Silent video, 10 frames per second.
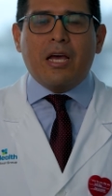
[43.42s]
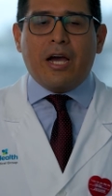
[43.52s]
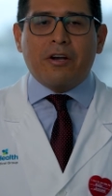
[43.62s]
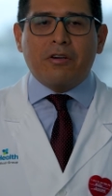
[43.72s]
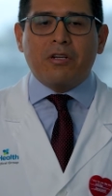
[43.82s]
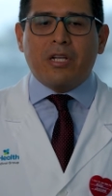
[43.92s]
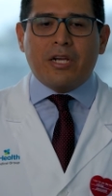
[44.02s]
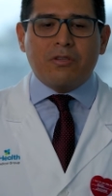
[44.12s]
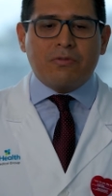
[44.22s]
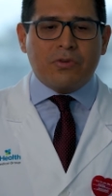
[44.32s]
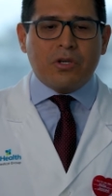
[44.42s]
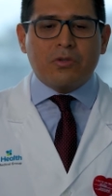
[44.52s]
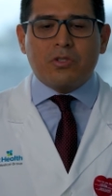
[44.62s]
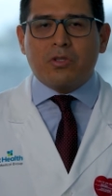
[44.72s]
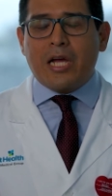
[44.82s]
I really like to
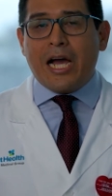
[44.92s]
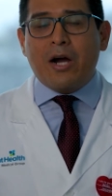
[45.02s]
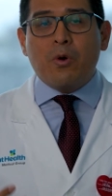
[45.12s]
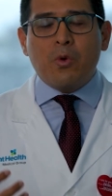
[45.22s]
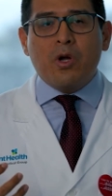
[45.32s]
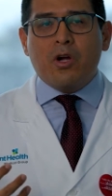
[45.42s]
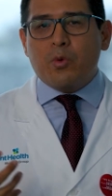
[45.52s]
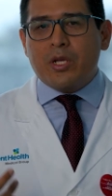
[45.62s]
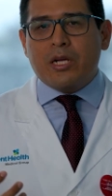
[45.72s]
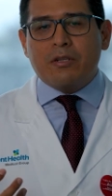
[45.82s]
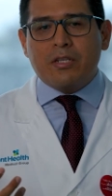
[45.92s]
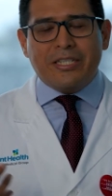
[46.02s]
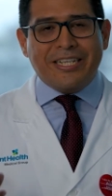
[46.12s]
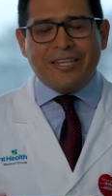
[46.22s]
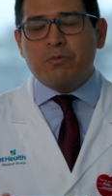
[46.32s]
focus on how we
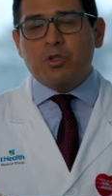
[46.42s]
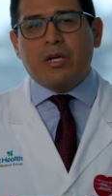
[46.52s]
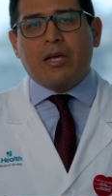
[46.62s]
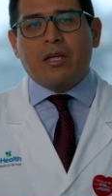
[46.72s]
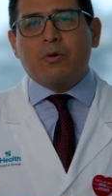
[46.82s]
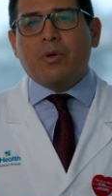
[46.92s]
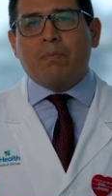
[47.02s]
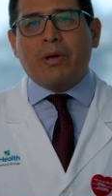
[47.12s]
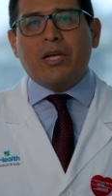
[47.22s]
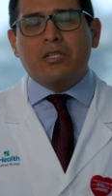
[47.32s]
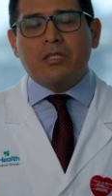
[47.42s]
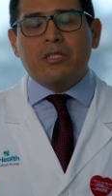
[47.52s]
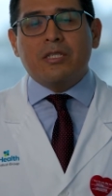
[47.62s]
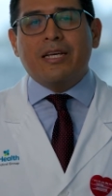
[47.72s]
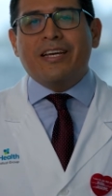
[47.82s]
can team together with the
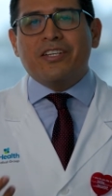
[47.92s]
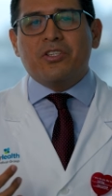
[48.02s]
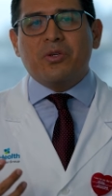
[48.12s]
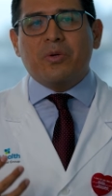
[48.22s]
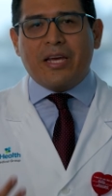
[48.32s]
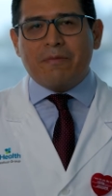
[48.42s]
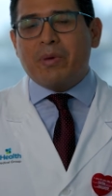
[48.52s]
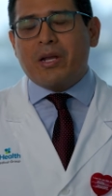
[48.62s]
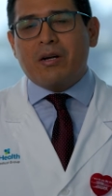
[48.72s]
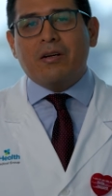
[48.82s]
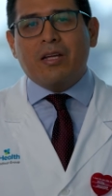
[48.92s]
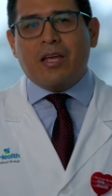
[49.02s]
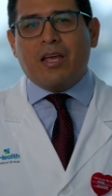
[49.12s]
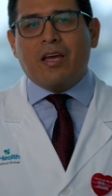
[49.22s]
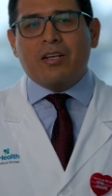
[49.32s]
patients to get better
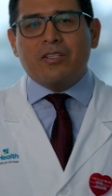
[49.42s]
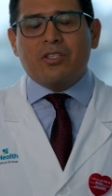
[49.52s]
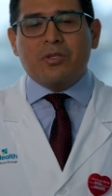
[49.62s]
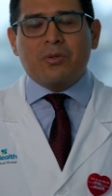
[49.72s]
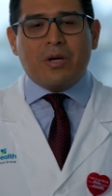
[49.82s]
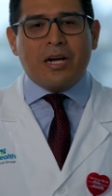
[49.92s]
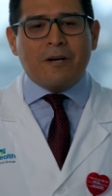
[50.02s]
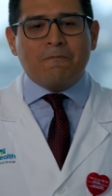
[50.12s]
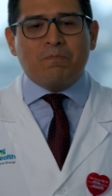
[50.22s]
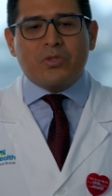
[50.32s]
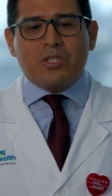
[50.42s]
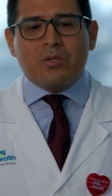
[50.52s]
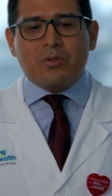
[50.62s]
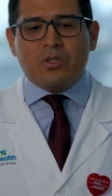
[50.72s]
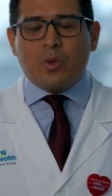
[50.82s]
and to um,
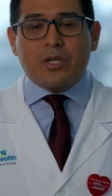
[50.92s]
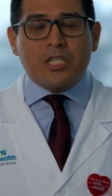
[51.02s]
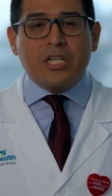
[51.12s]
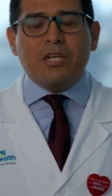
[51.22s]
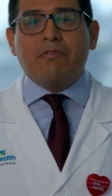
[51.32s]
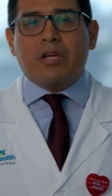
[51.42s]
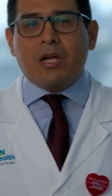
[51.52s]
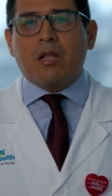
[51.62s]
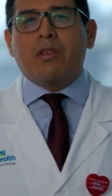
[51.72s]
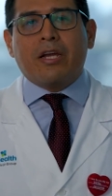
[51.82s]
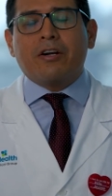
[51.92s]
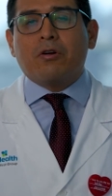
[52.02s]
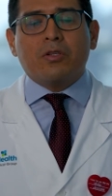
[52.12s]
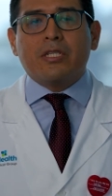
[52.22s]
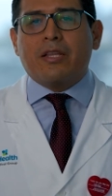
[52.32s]
to to achieve the healthcare
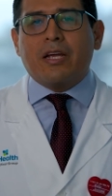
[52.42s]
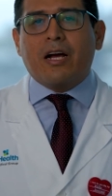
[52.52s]
goals that they